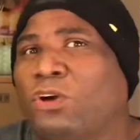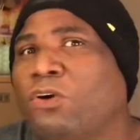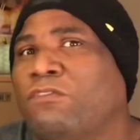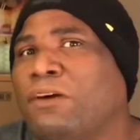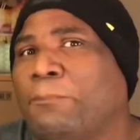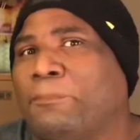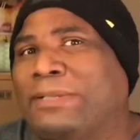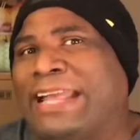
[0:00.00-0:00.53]
of
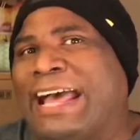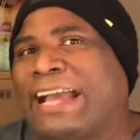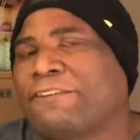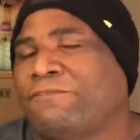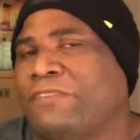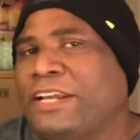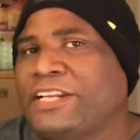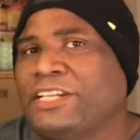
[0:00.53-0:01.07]
a black
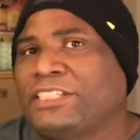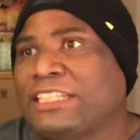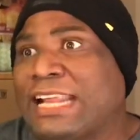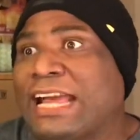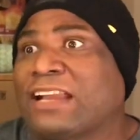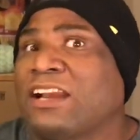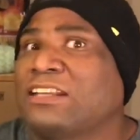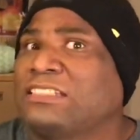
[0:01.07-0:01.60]
finish. And
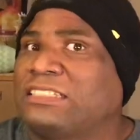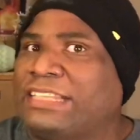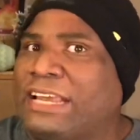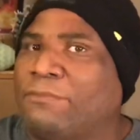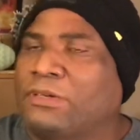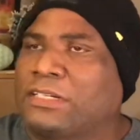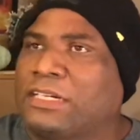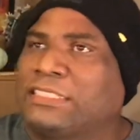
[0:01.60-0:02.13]
I can
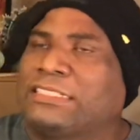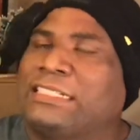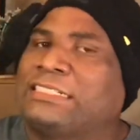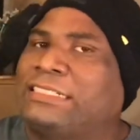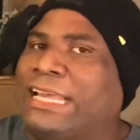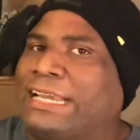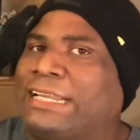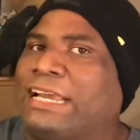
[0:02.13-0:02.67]
understand because it is
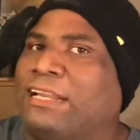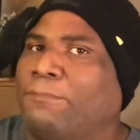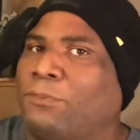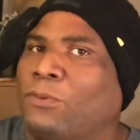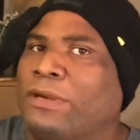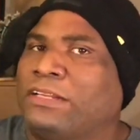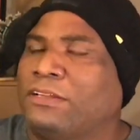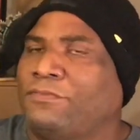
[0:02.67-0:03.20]
taken at a
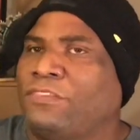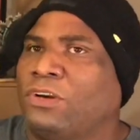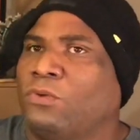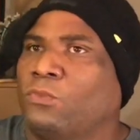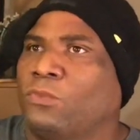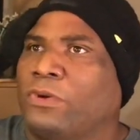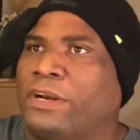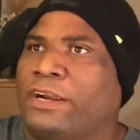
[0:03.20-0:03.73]
point in the
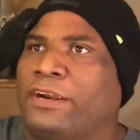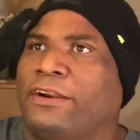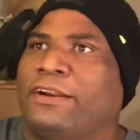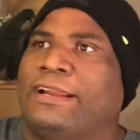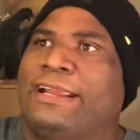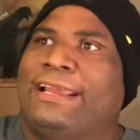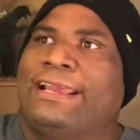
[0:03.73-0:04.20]
film where